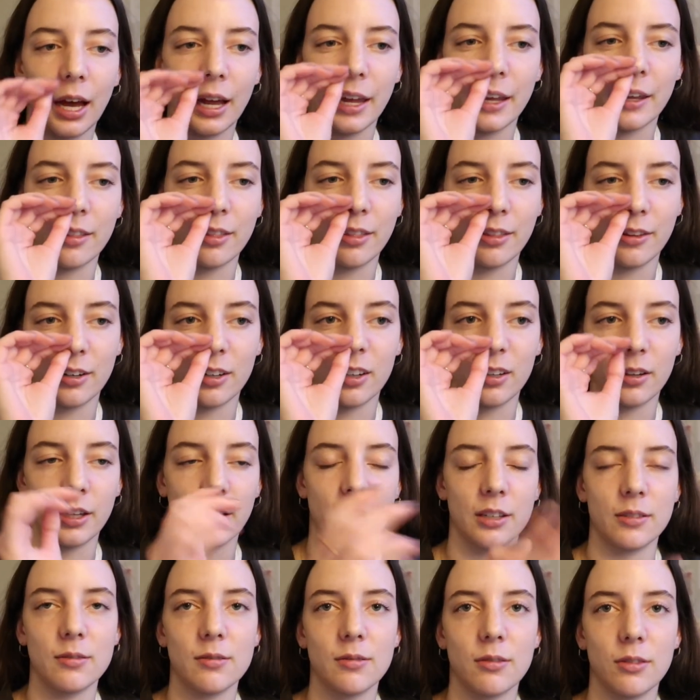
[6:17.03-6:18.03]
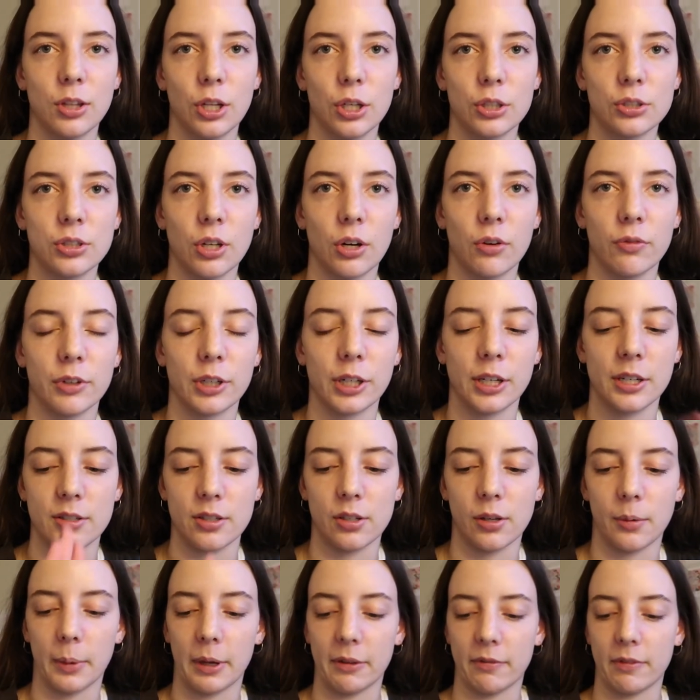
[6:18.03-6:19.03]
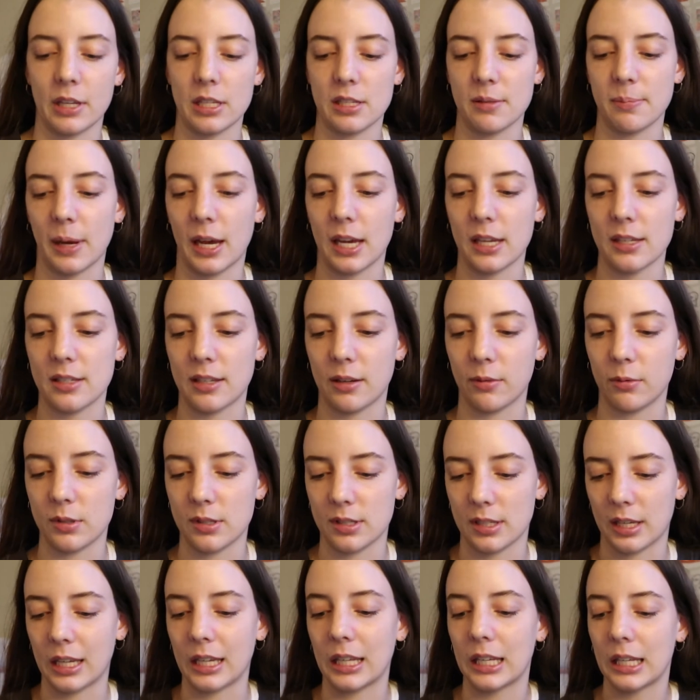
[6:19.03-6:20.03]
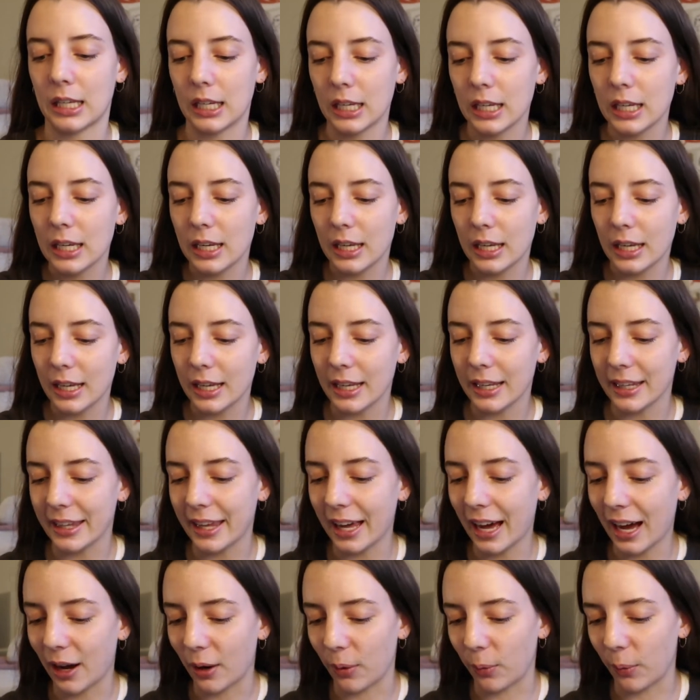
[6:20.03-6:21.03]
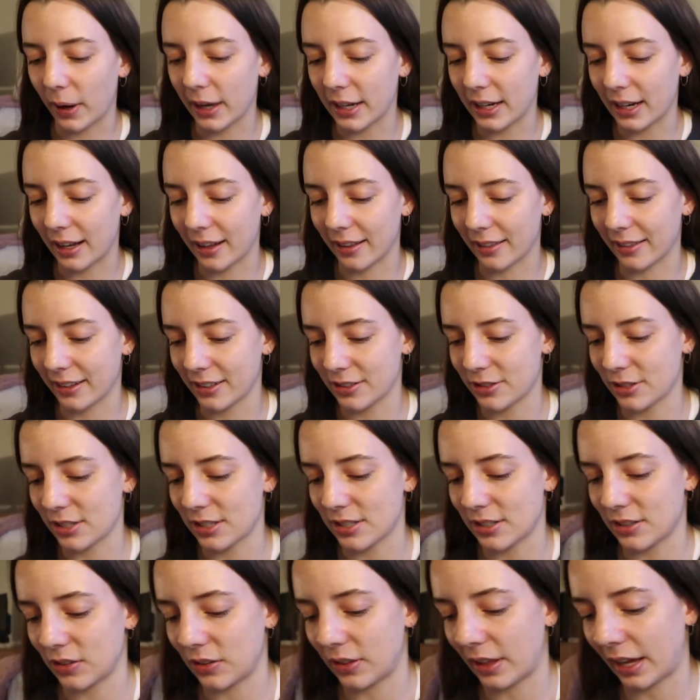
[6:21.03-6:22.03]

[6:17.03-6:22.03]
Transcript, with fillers: I literally looked over and saw my face mask and was like, yeah, why not? Let's just do